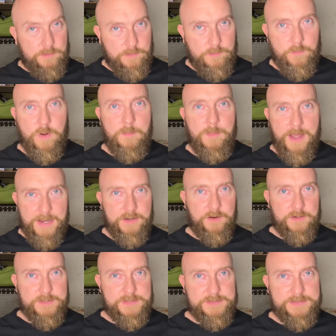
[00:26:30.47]
what my
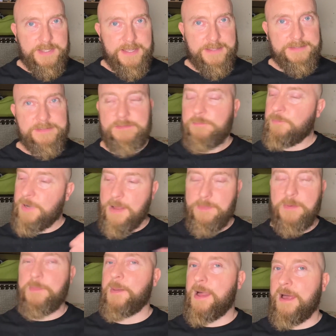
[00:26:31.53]
doctor says, blah,
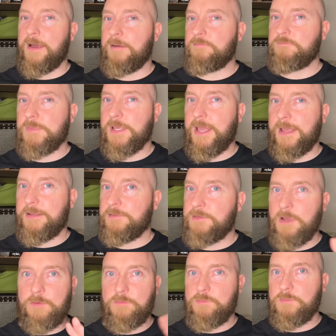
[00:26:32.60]
blah, blah. Okay,
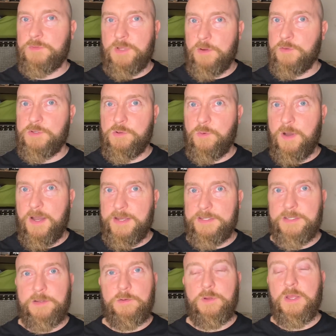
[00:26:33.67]
don't do what I
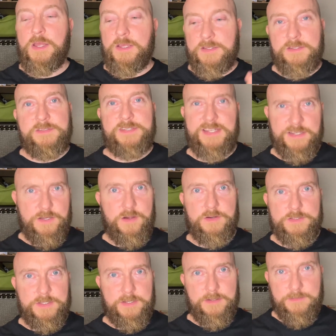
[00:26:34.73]
do. See a
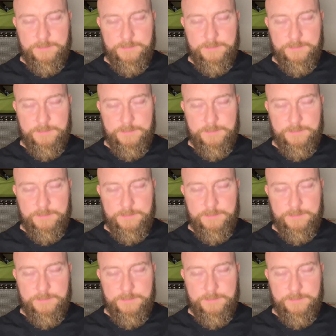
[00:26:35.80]
doctor.